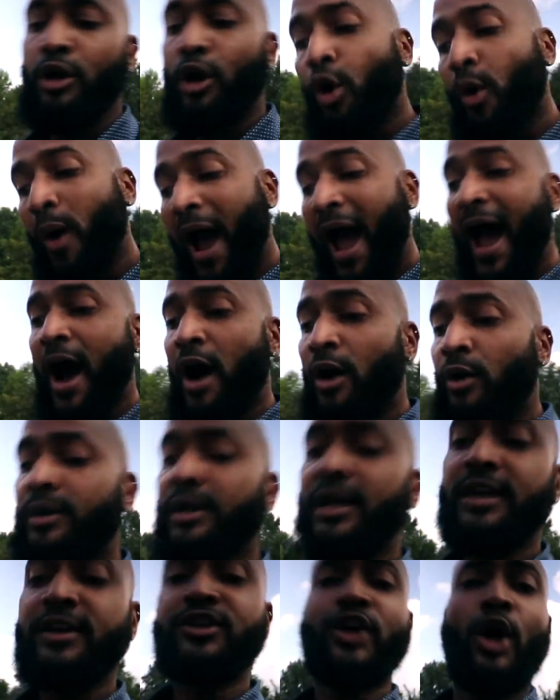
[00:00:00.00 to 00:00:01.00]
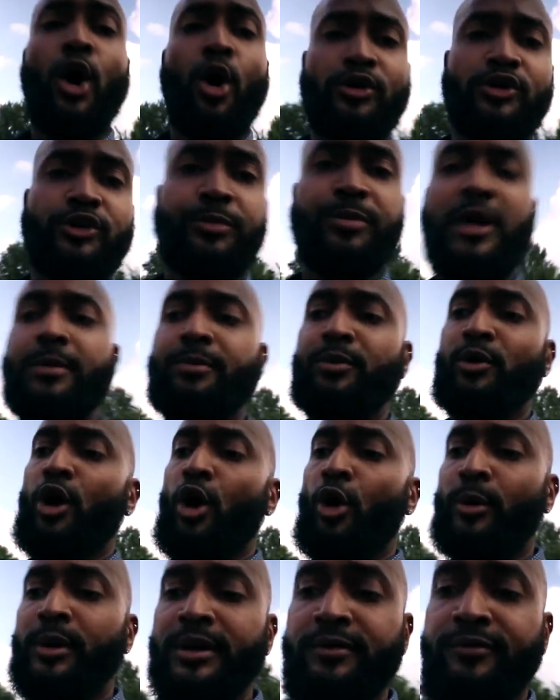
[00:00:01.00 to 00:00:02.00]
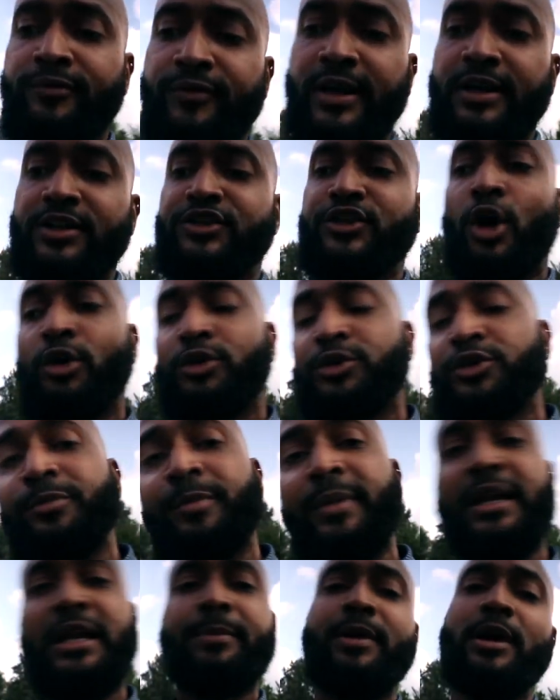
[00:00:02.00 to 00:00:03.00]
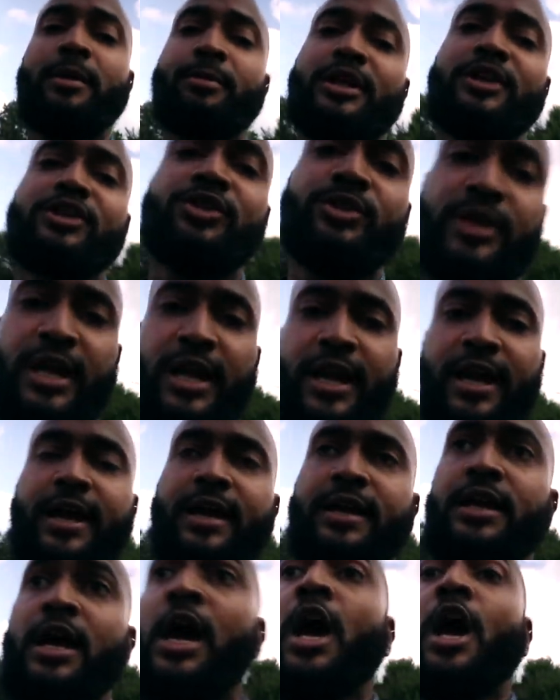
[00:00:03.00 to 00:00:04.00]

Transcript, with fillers: go out and talk to people, go to events, talk to as many people as you can,